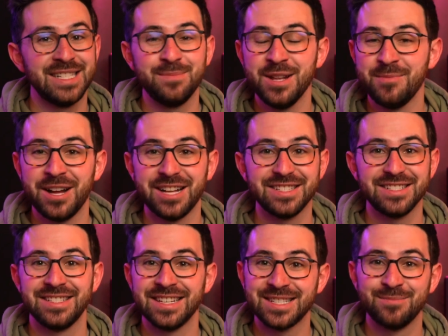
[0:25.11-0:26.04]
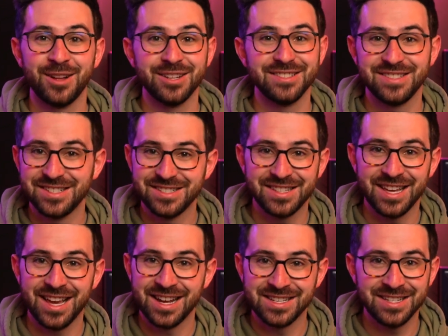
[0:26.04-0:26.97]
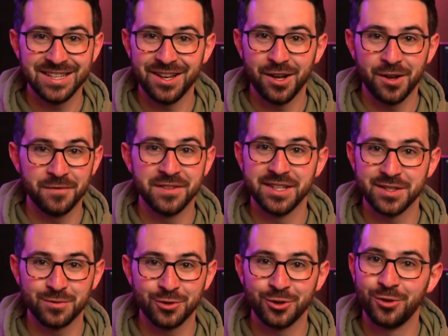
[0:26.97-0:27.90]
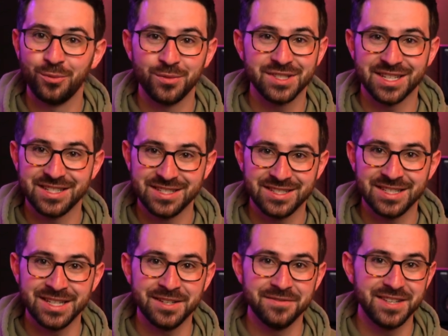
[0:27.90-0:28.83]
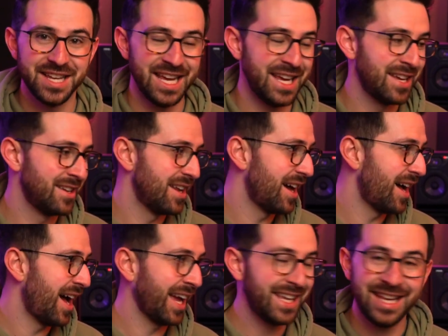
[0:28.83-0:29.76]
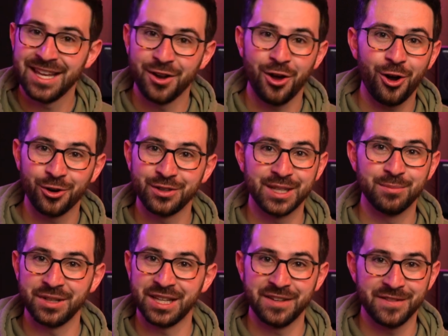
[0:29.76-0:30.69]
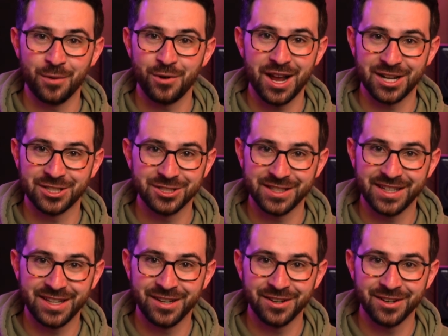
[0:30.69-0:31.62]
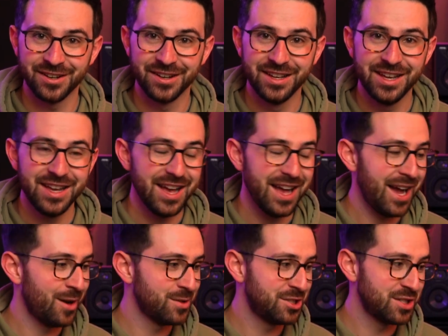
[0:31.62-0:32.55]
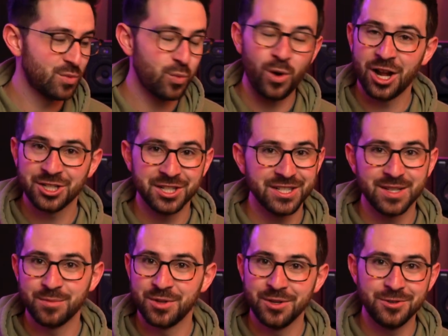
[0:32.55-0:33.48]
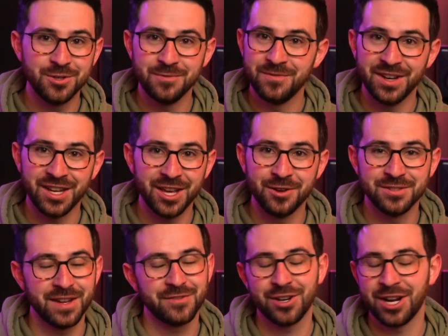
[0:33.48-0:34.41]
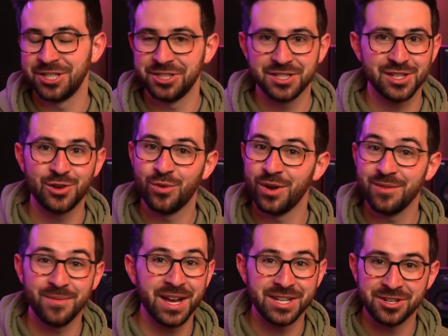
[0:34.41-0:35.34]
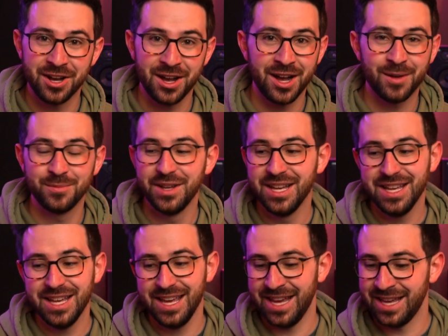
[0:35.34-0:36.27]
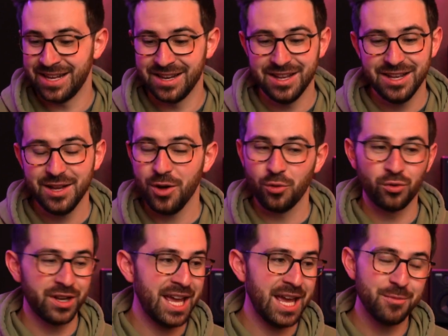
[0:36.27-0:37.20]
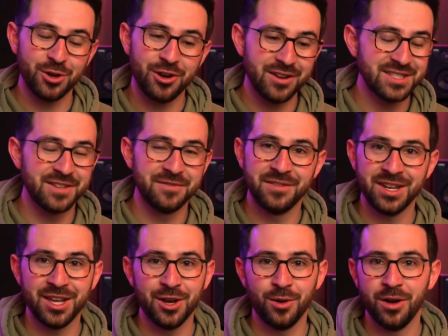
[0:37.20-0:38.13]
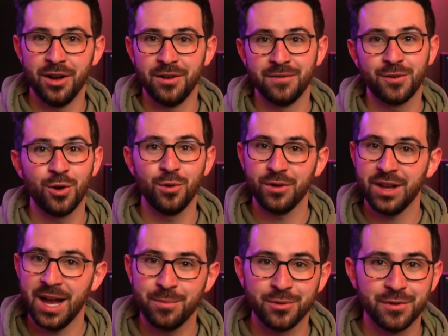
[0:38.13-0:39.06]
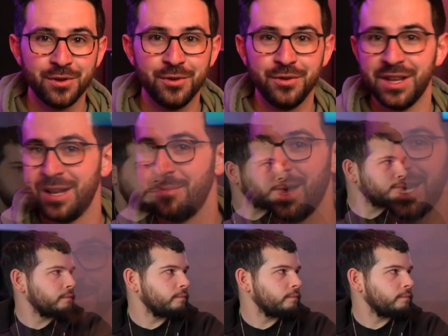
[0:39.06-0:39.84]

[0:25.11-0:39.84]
it's been about 6 months since the idea of this room was conceived, and I can hardly believe that we're actually here. I was just watching some YouTube videos after I just quit my job and came across a video of Colt Caperoon and Mike